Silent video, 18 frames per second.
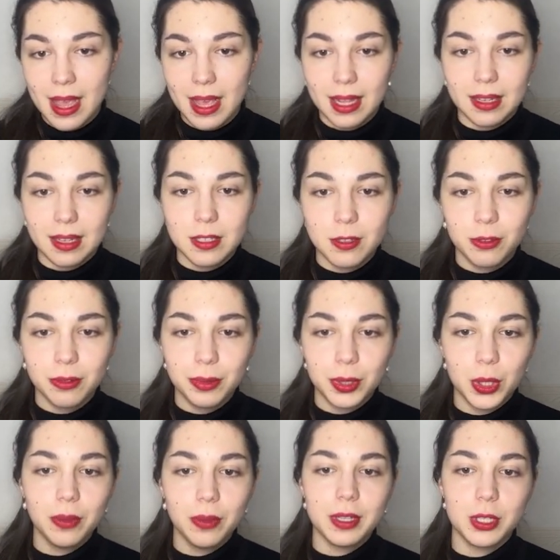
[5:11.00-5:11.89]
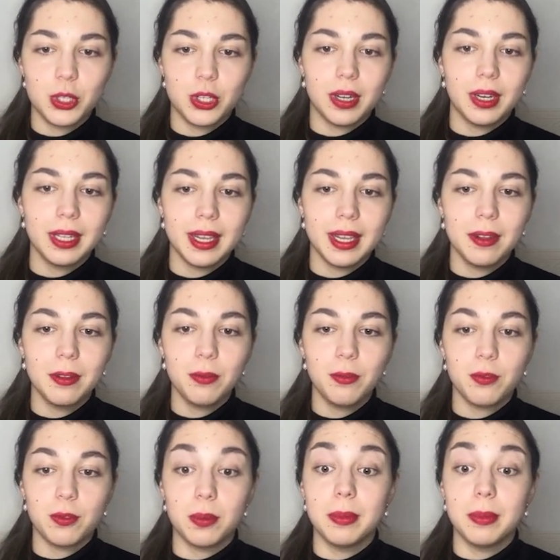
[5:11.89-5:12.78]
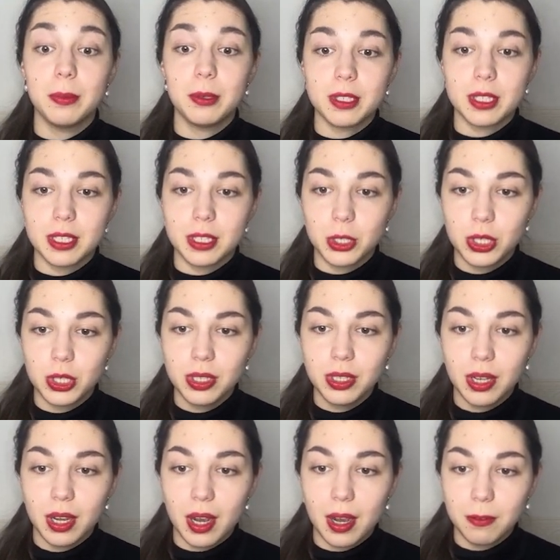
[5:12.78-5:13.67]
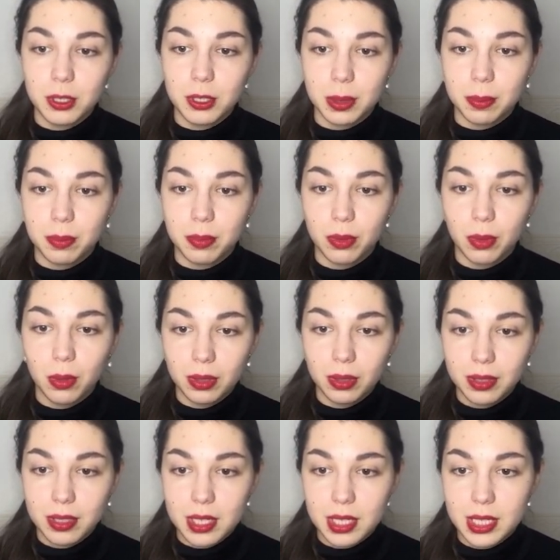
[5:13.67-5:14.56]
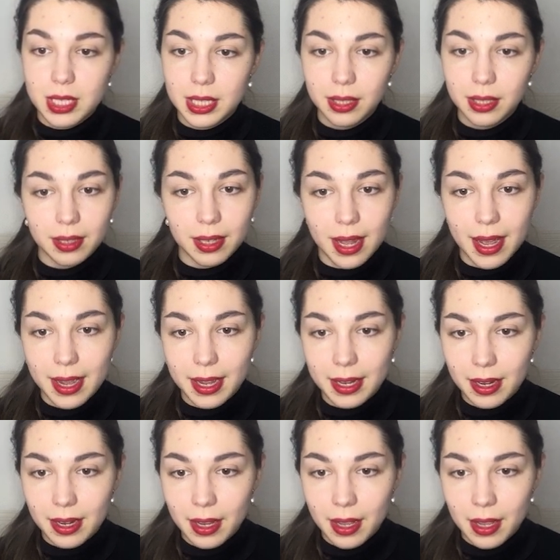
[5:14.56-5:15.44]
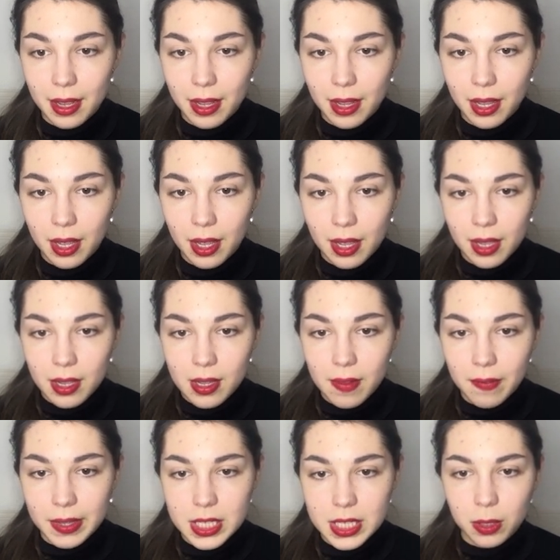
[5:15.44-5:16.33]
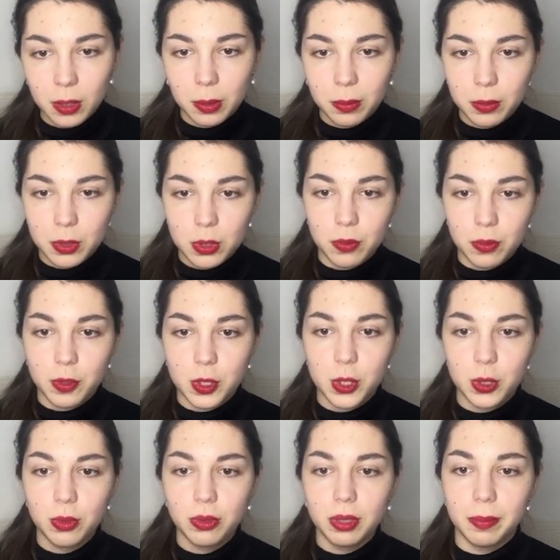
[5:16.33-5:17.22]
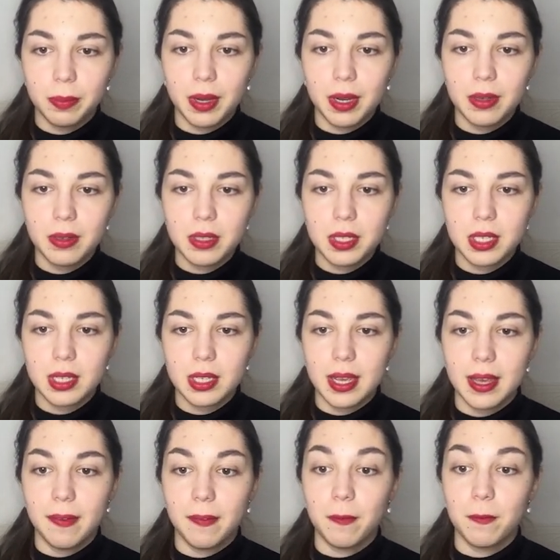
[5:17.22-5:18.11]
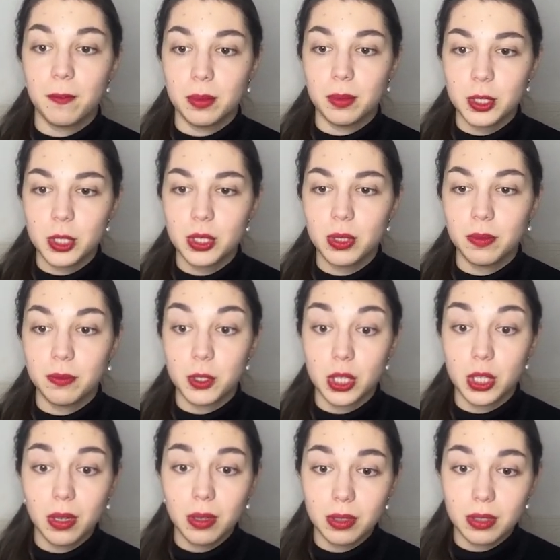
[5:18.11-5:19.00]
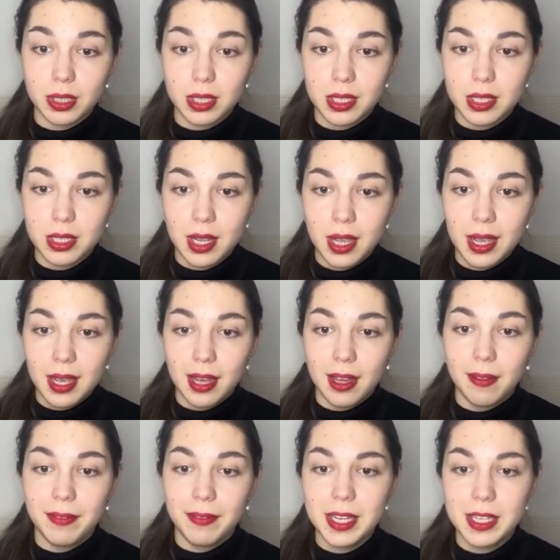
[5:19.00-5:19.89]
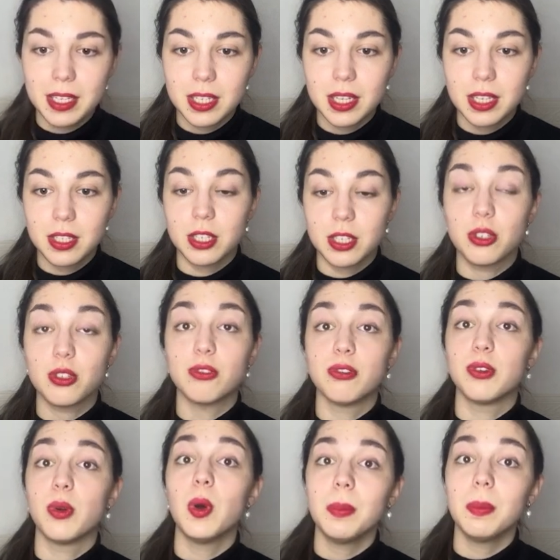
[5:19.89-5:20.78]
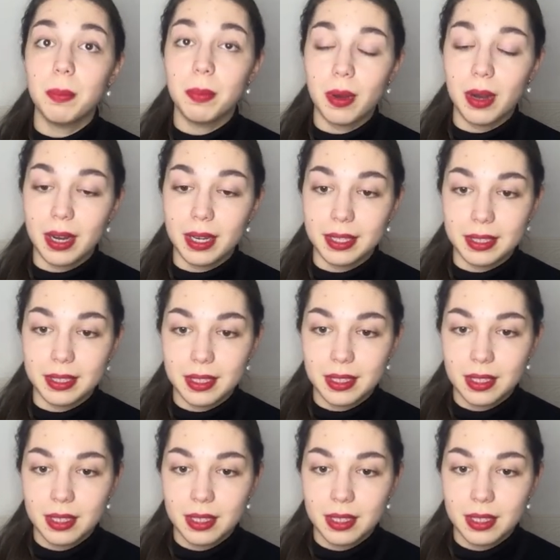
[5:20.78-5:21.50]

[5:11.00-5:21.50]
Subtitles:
Let's review the chart again for memorization. After a prolonged decline, the development of two rebounds and the formation of shoulders, and this is a strong pattern.